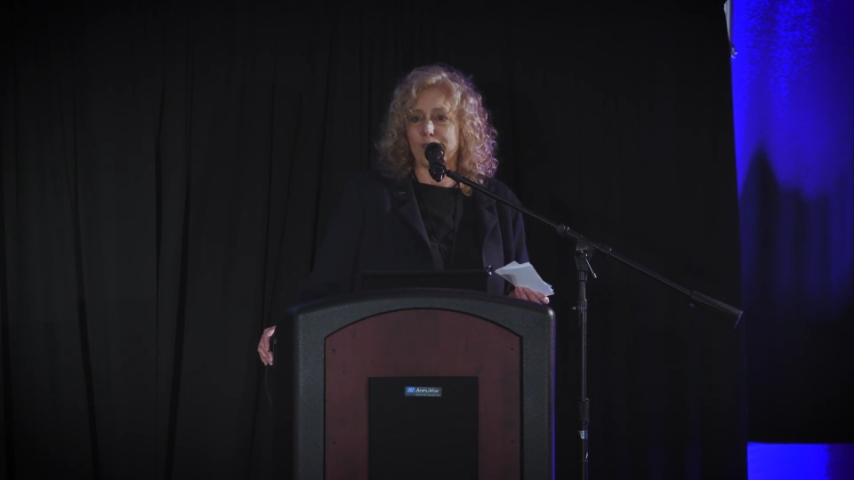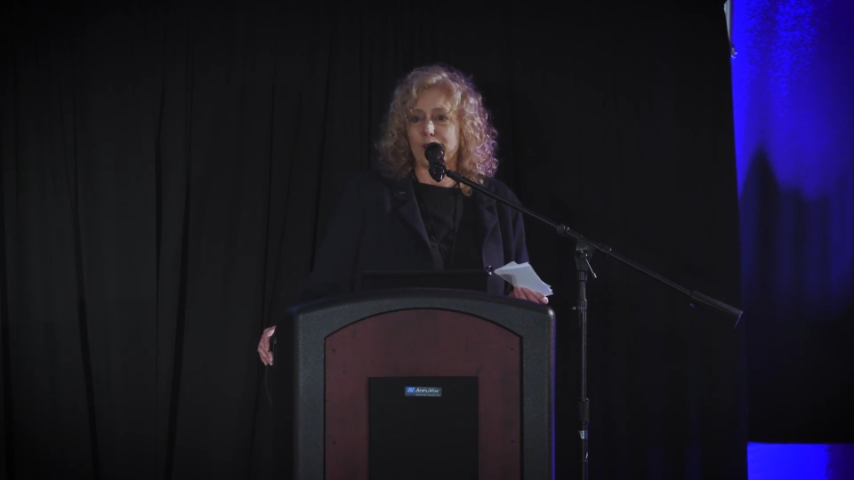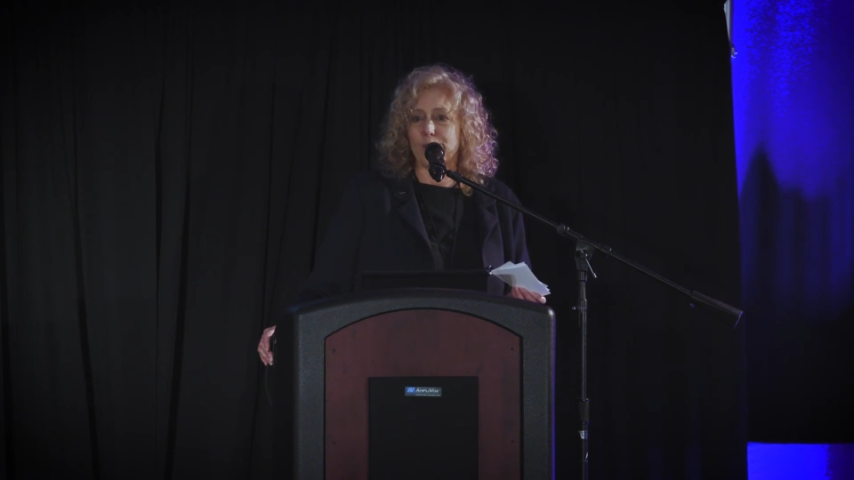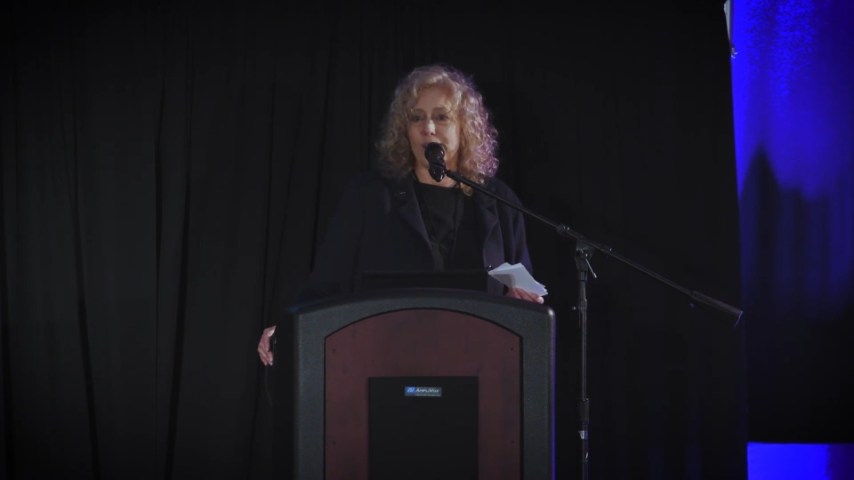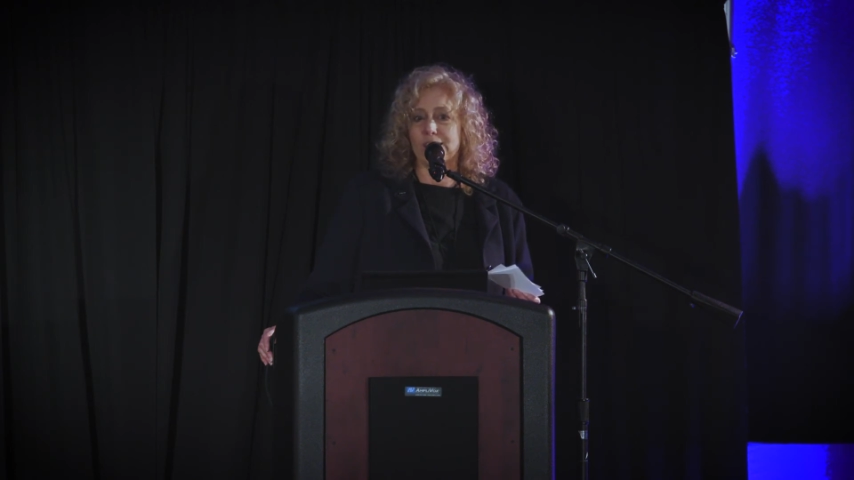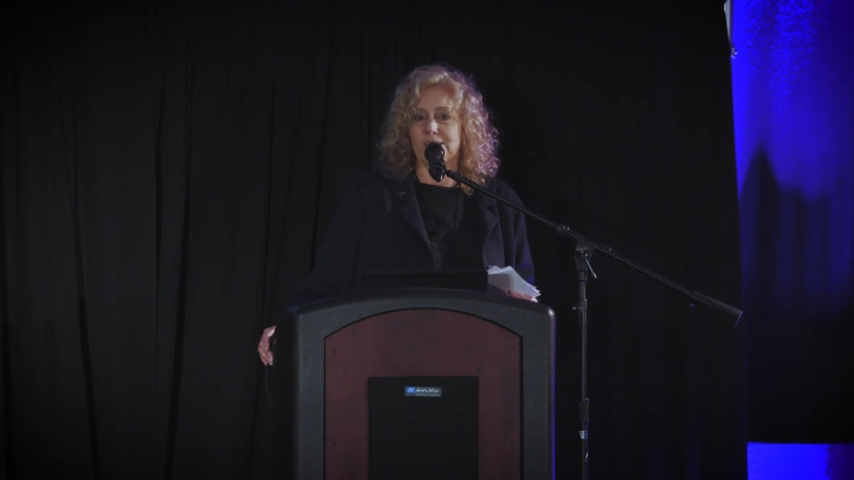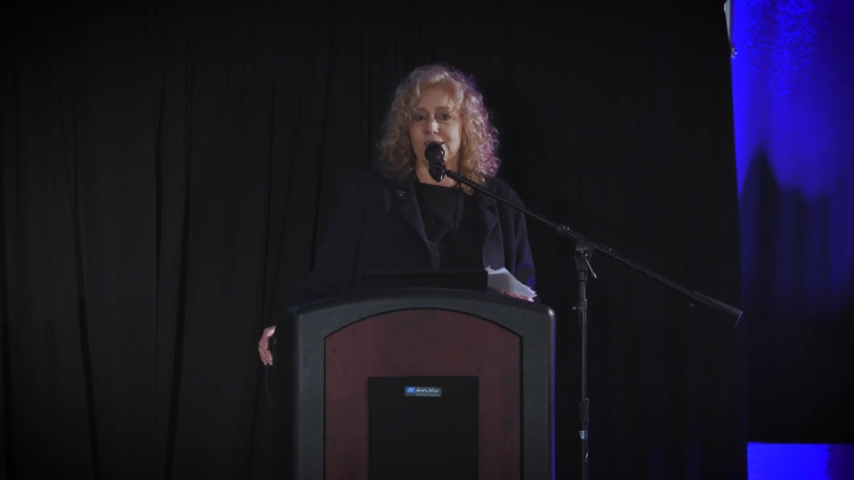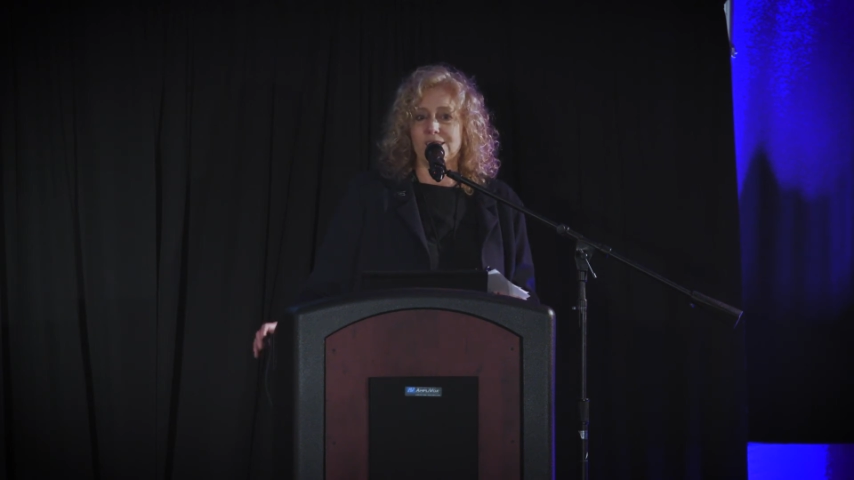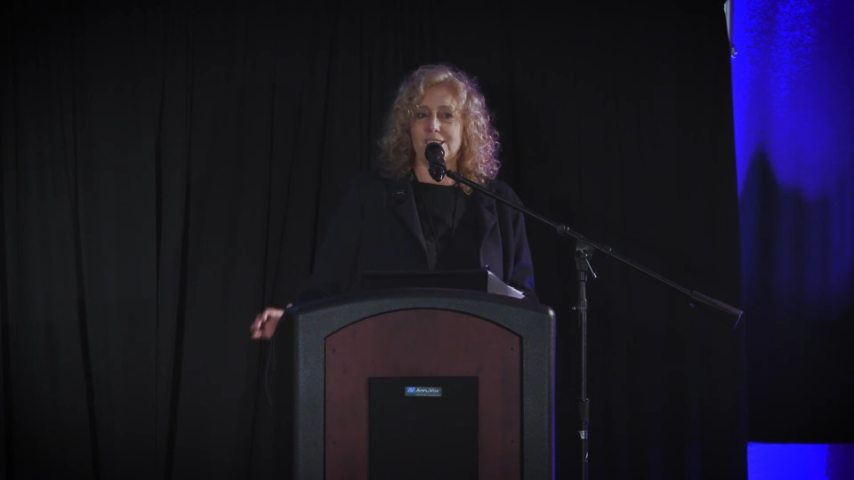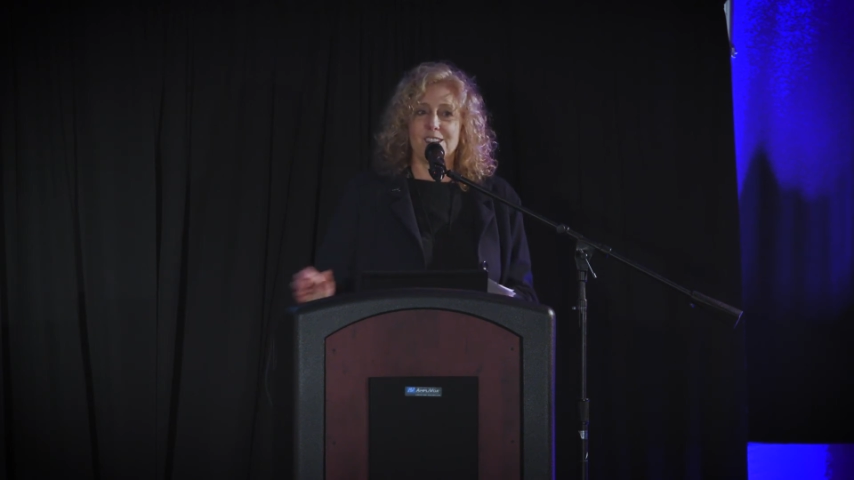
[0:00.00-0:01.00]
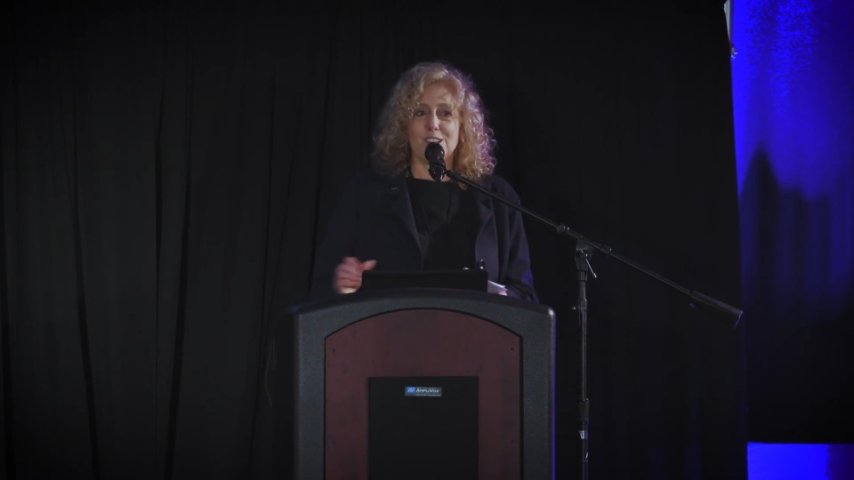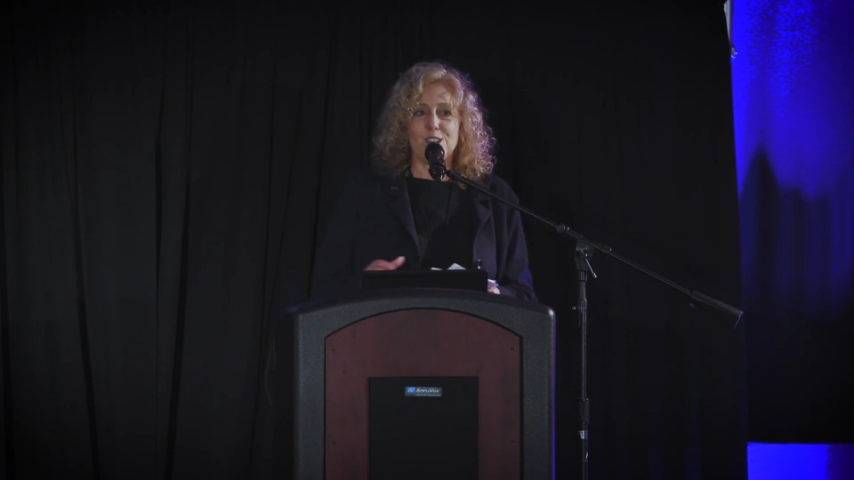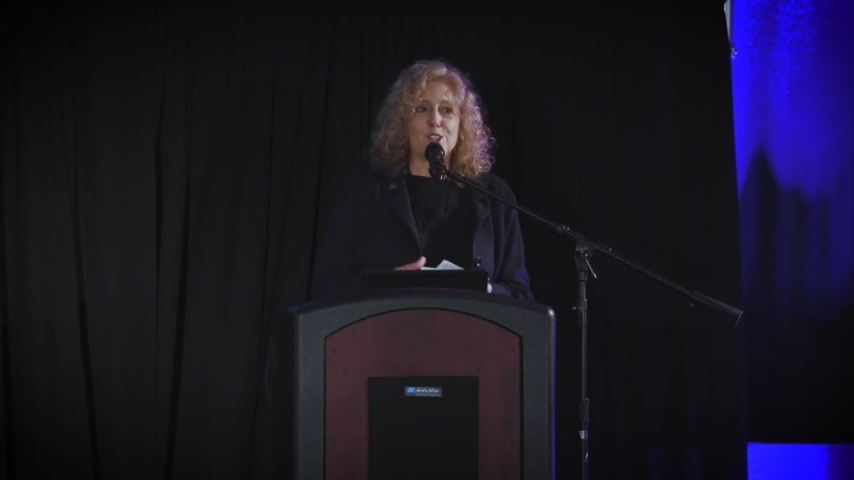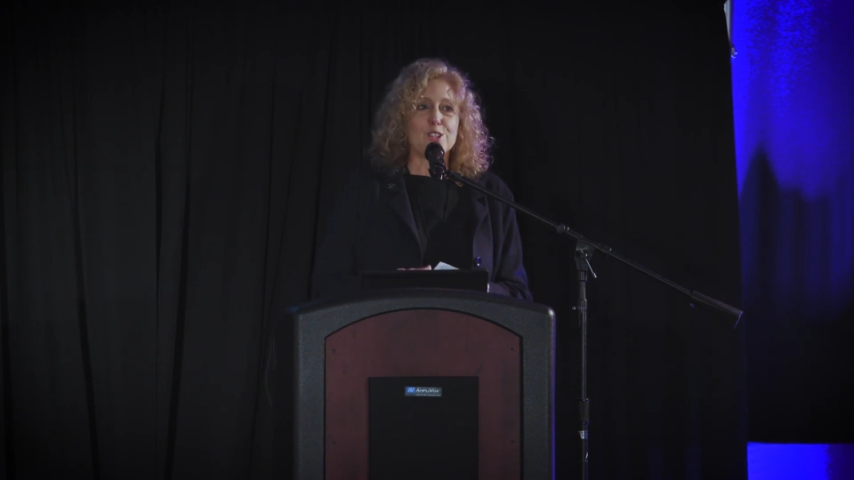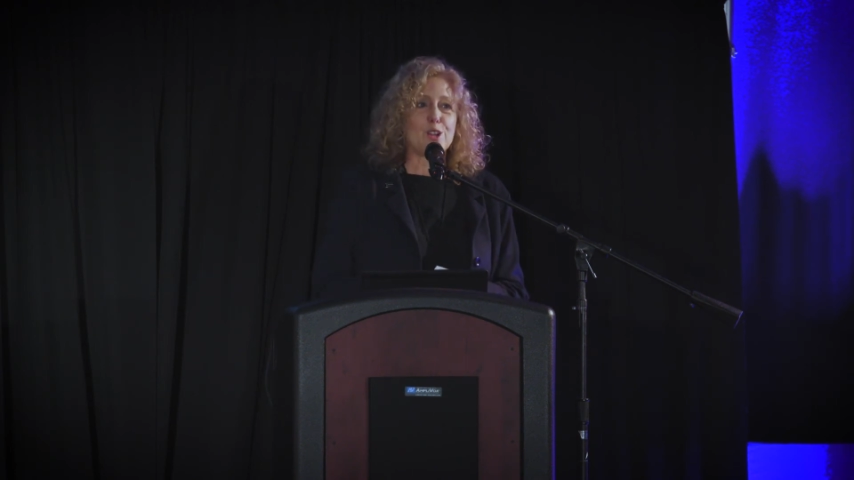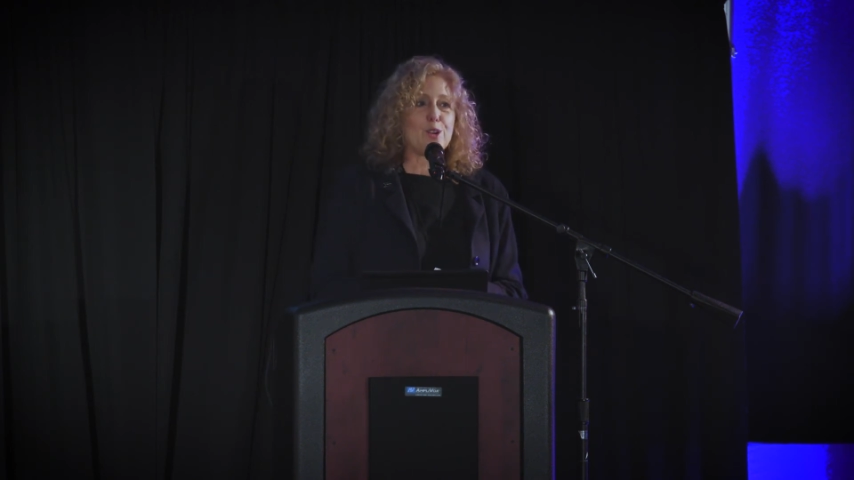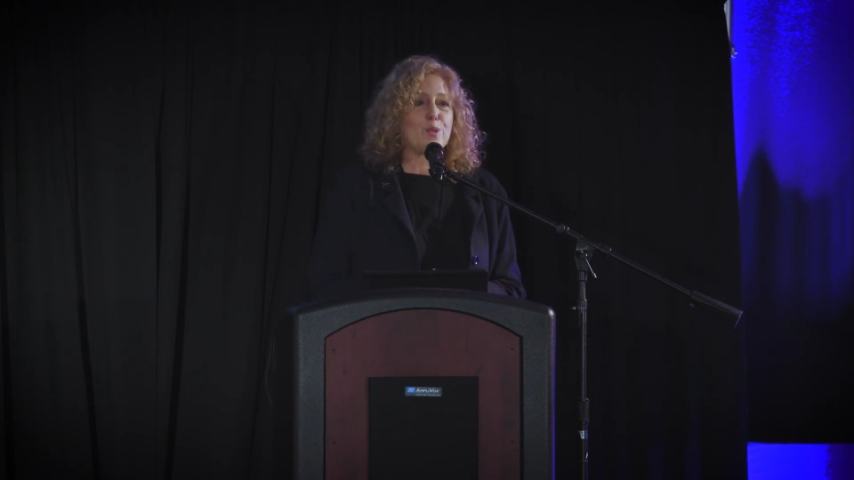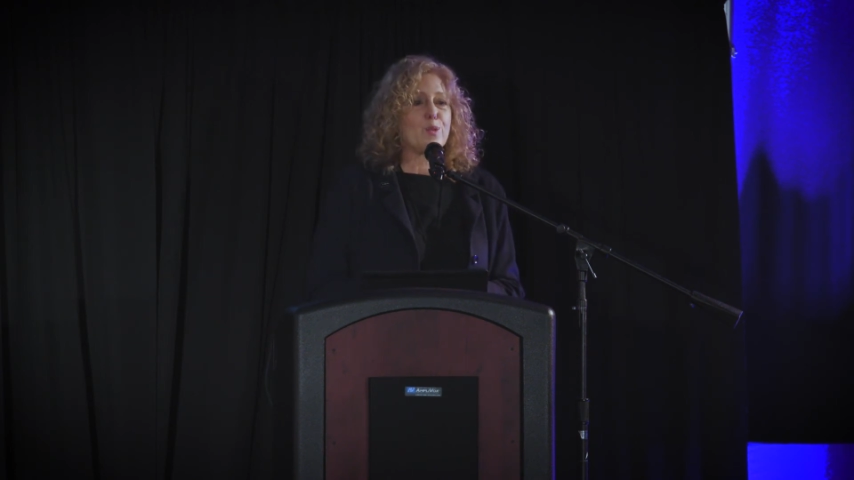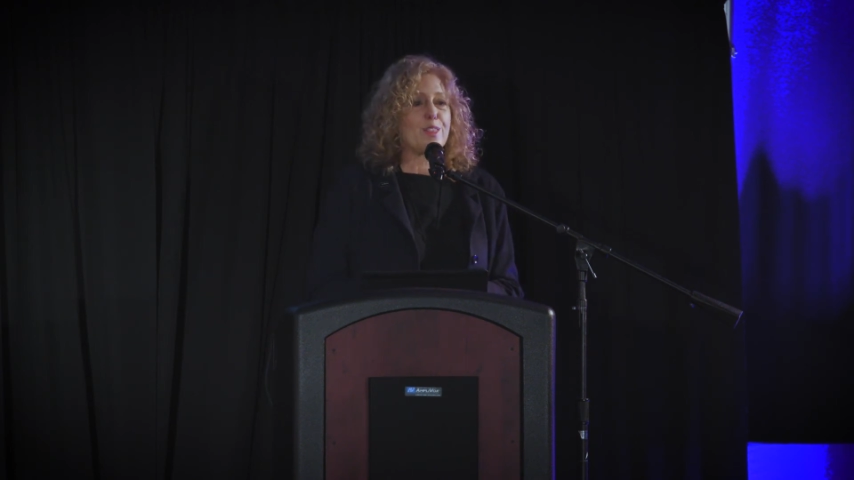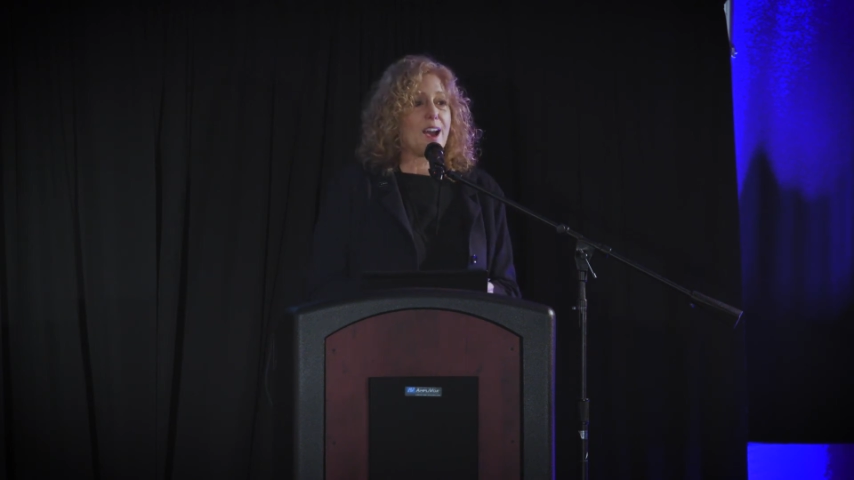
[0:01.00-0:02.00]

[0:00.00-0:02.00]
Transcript: that way. So with